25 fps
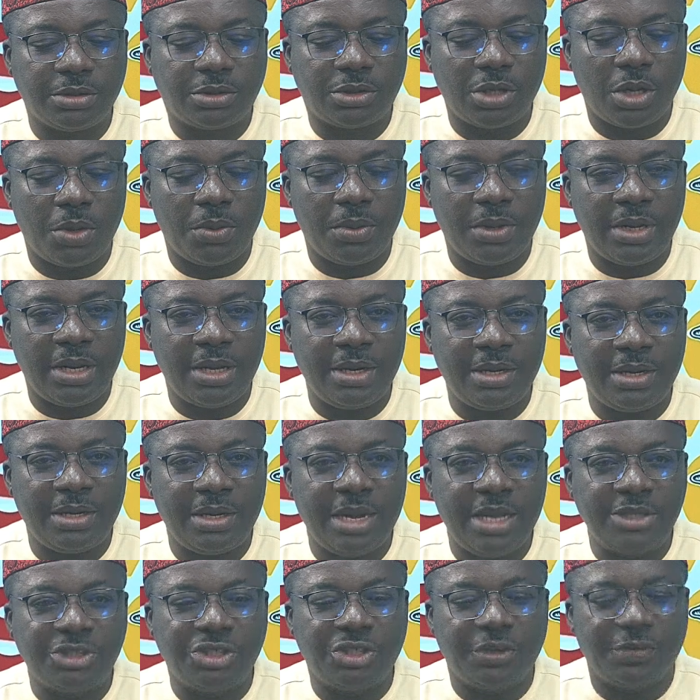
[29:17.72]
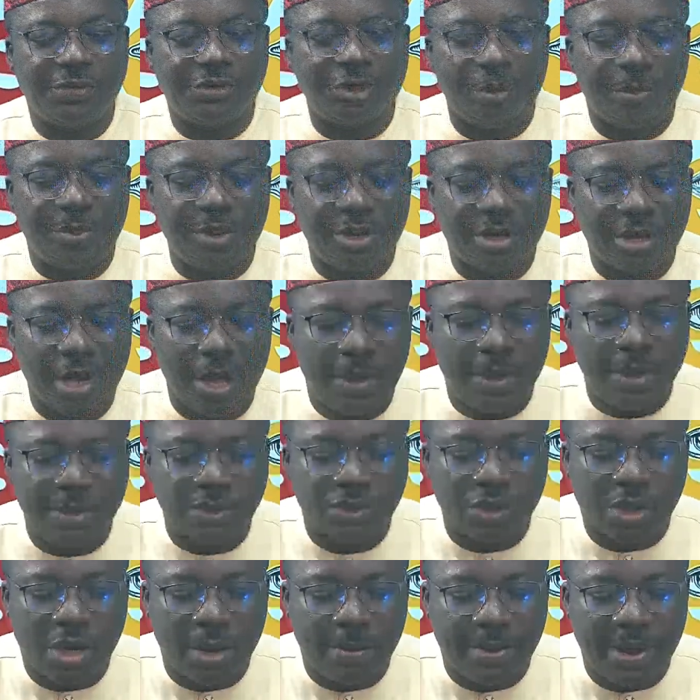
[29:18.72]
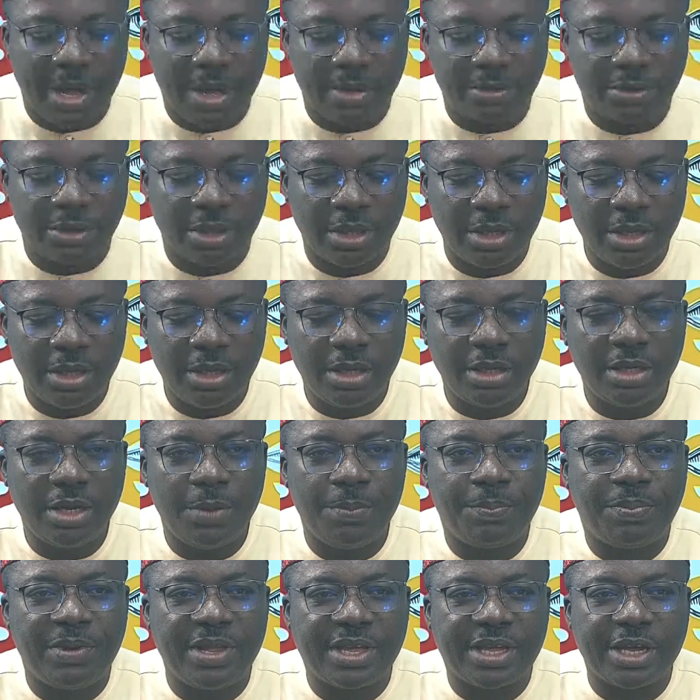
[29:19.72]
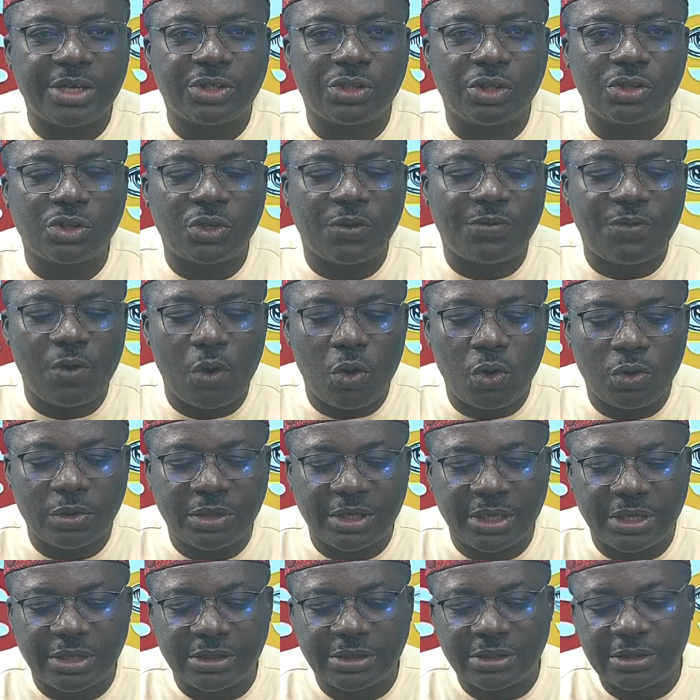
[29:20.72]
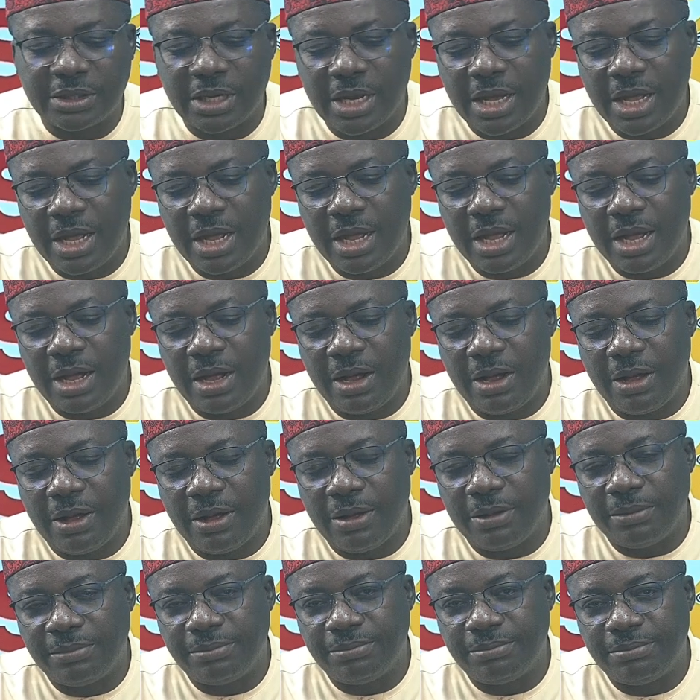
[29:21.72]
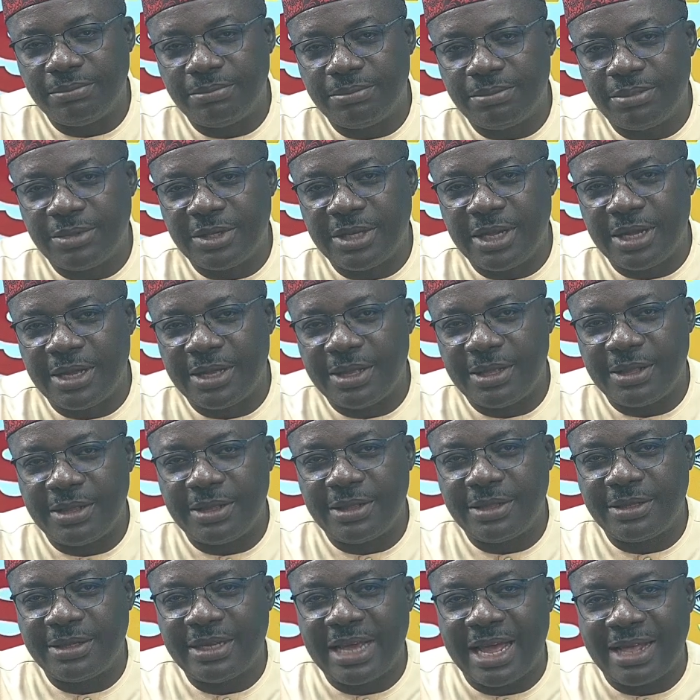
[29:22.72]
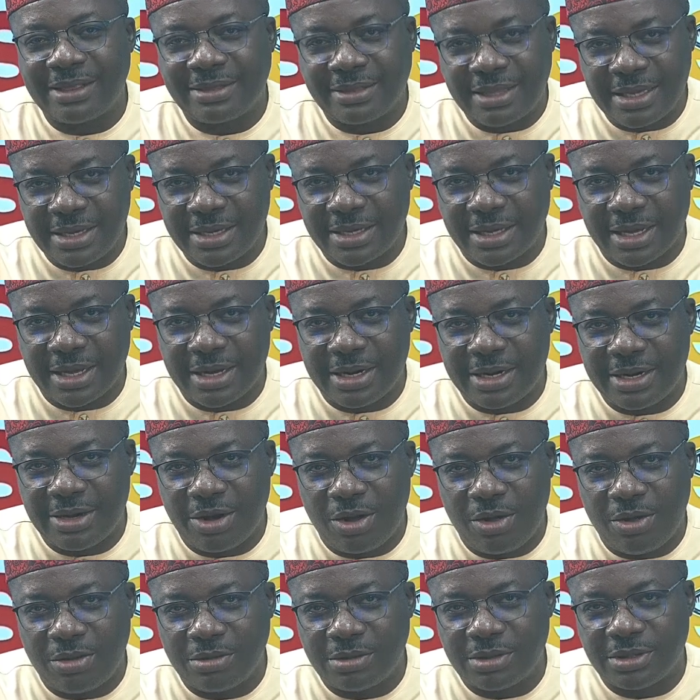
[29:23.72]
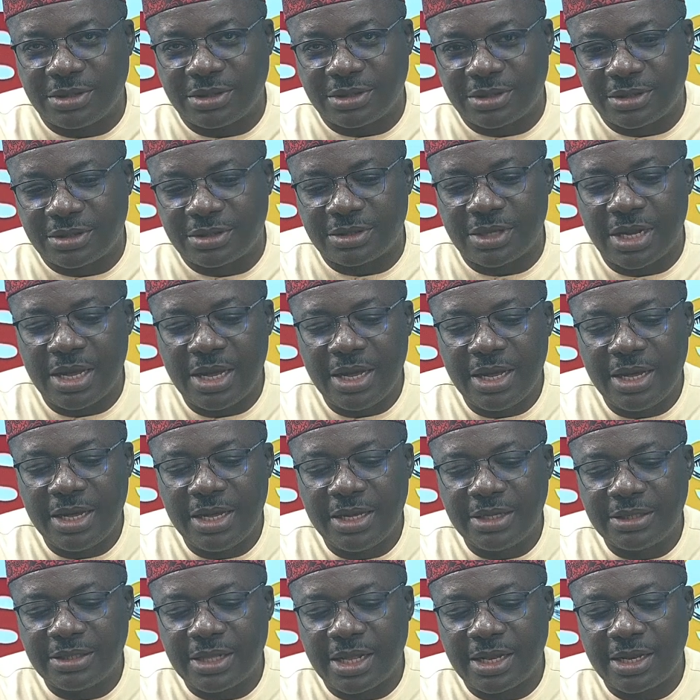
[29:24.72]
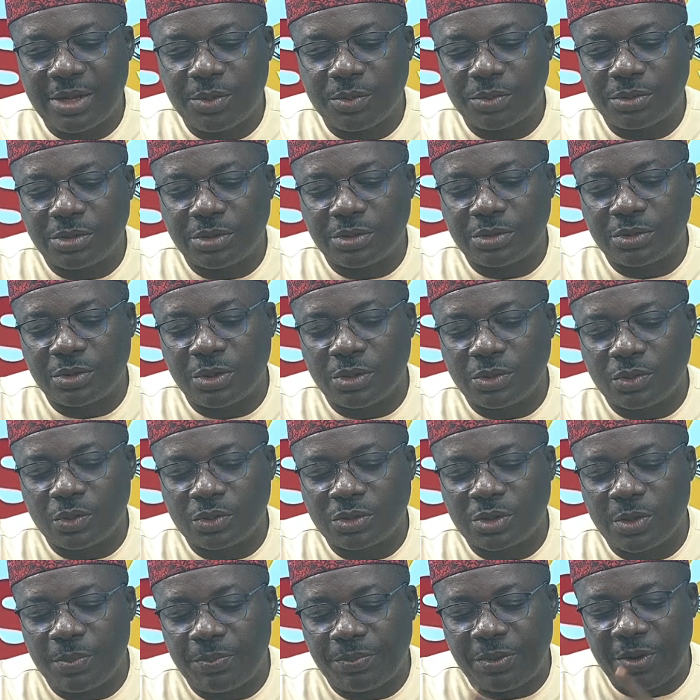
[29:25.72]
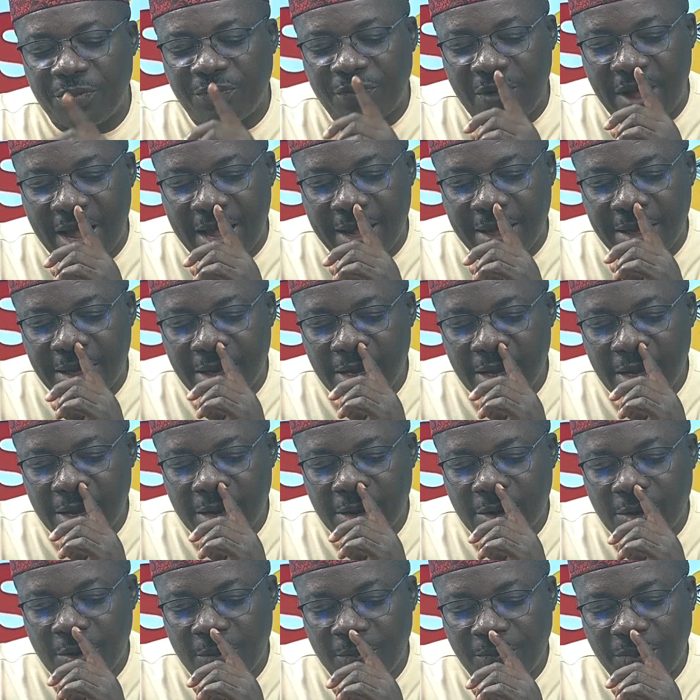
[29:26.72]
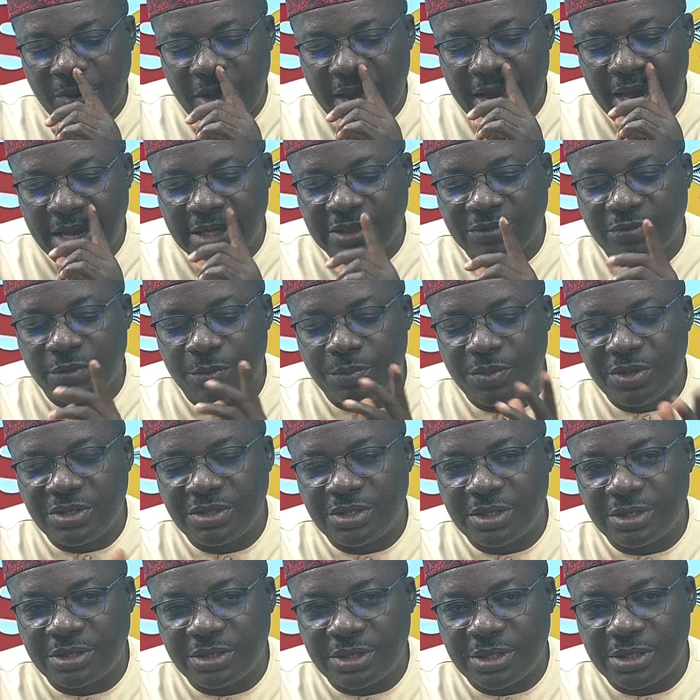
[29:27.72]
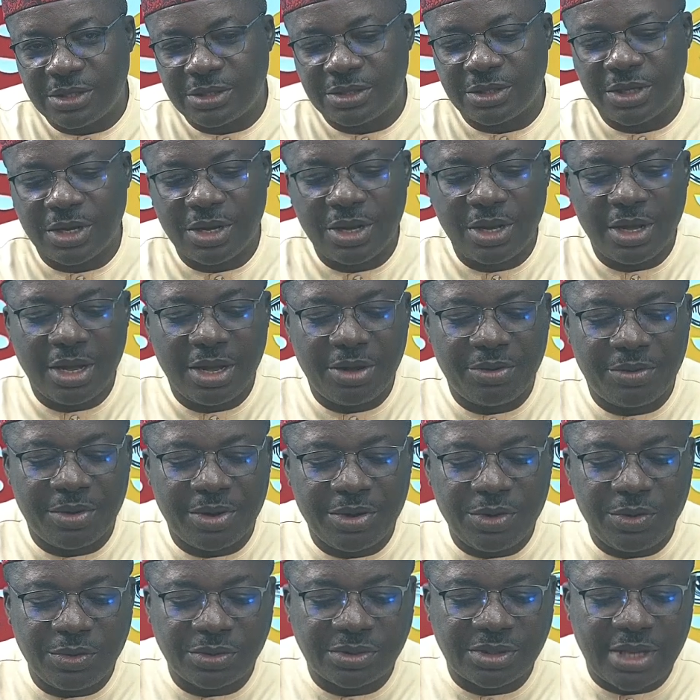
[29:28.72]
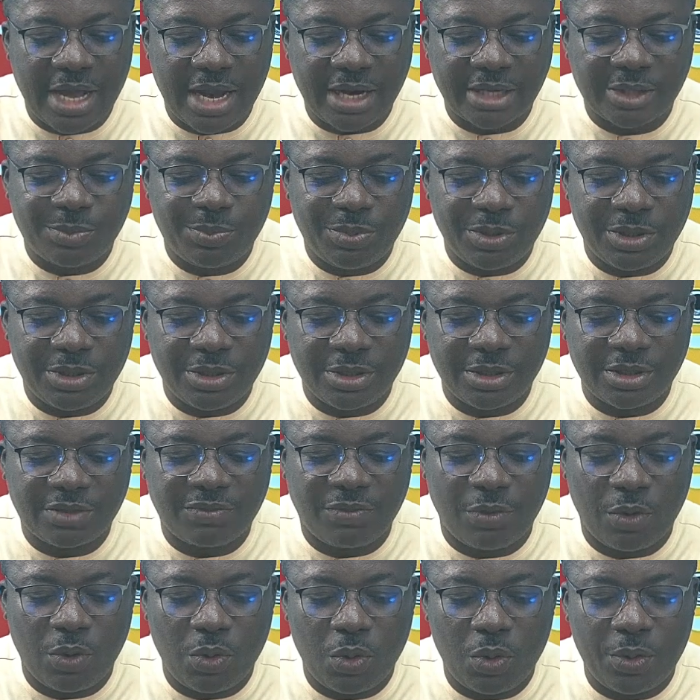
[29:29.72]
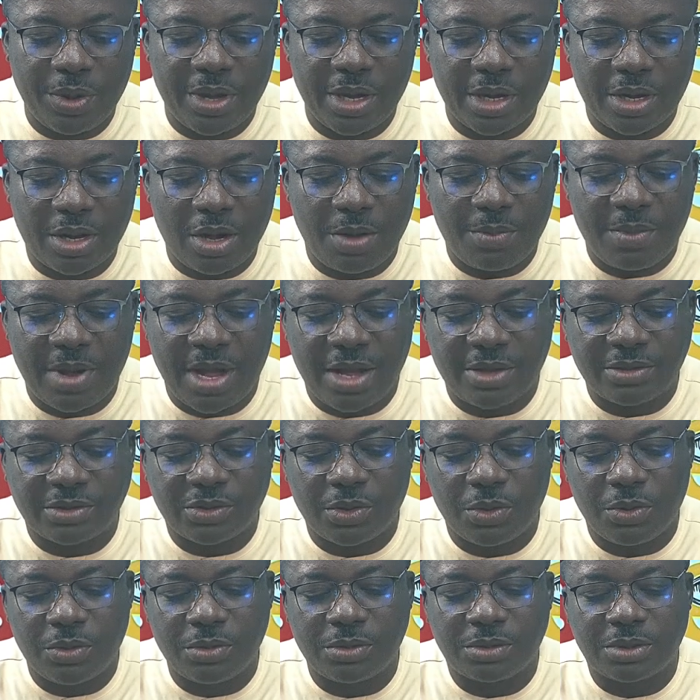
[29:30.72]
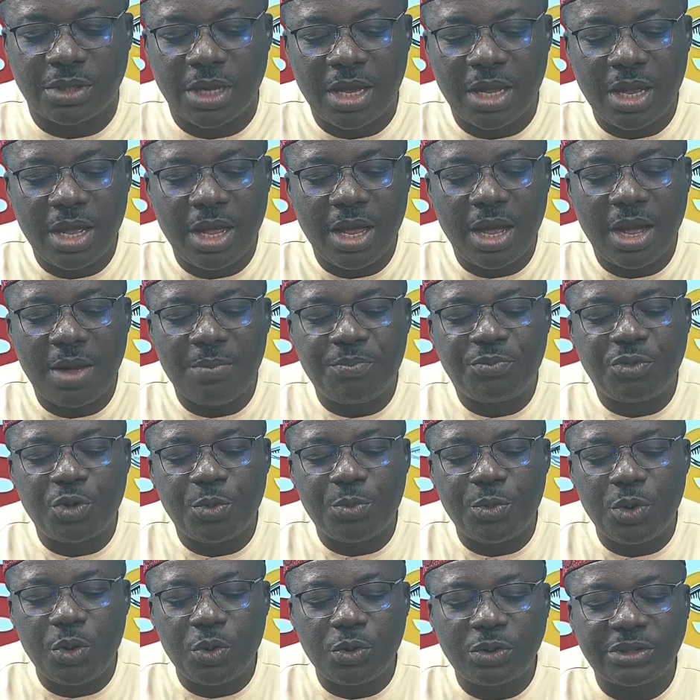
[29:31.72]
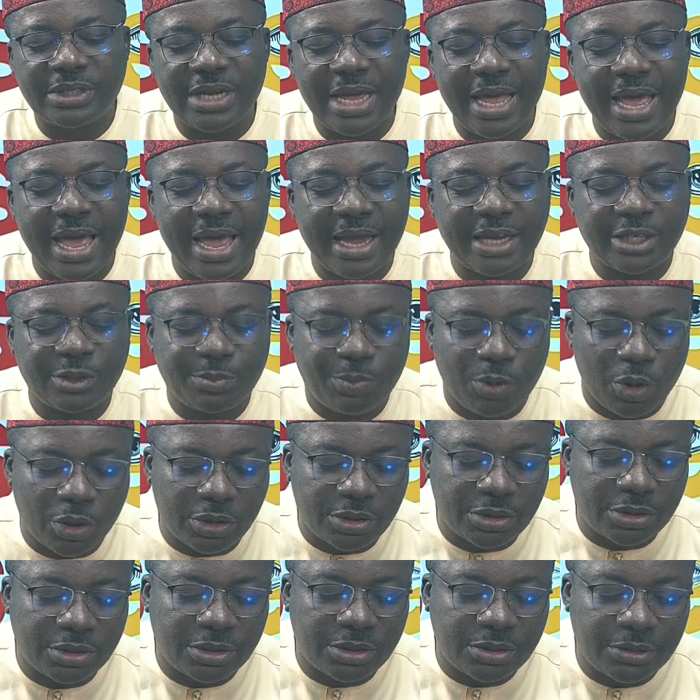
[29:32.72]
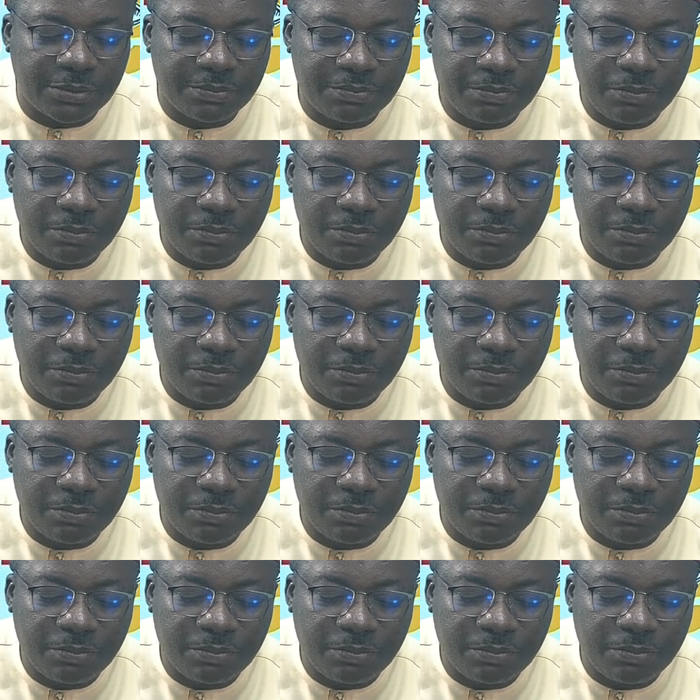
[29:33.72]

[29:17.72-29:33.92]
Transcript: so let's shift a bit now and talk about the implications of all this. Their thinking in all this is that it will simplify compliance for businesses, reduce tax burdens for low-income households, and promote exports.